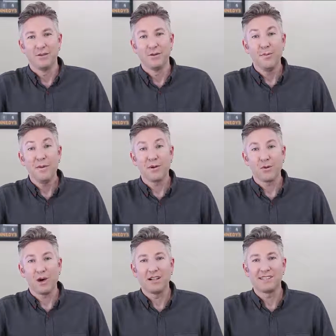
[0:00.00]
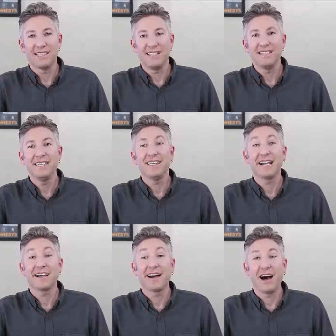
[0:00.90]
Remember, while it's easy to
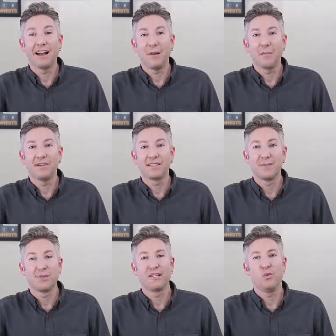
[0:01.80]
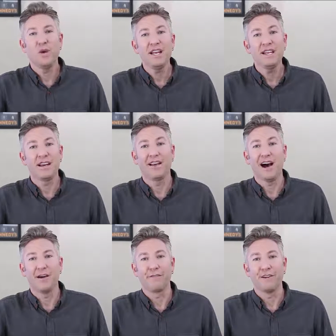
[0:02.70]
get caught up in simply winning an
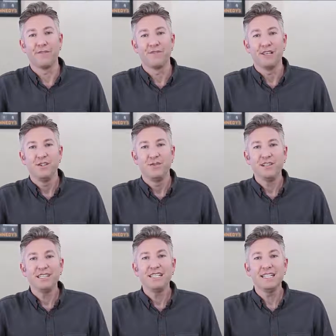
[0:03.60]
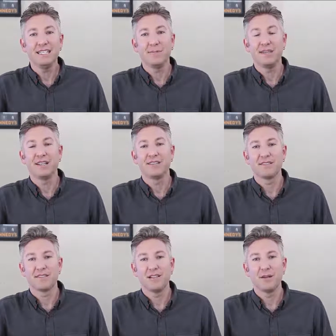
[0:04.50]
offer, you really need to be
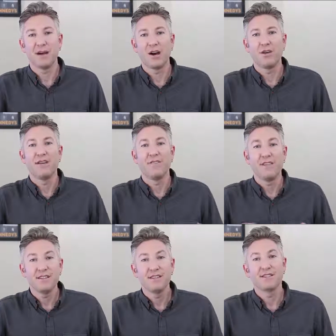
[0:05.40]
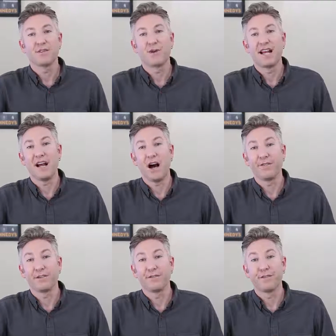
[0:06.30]
concerned about if this is the right
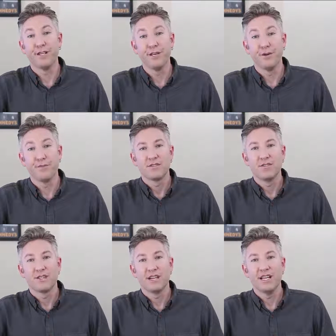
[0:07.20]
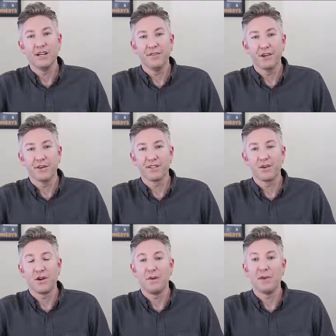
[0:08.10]
offer for you. So your interviewer is
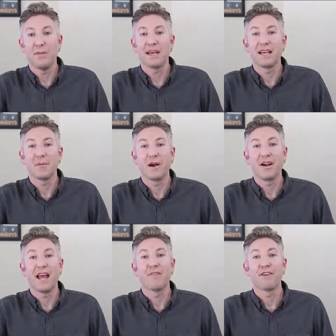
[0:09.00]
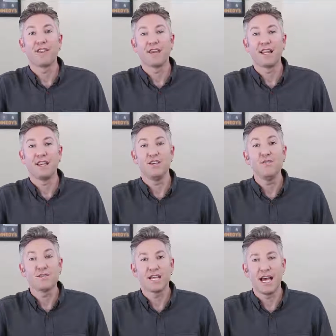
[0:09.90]
going to be picking apart everything that you
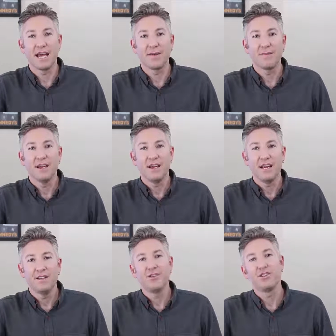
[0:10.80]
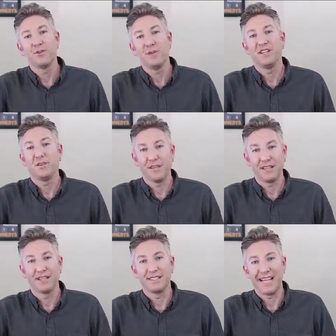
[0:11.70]
say, and you should be doing
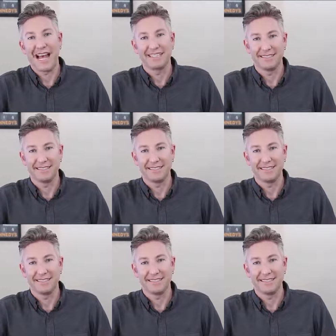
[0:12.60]
the exact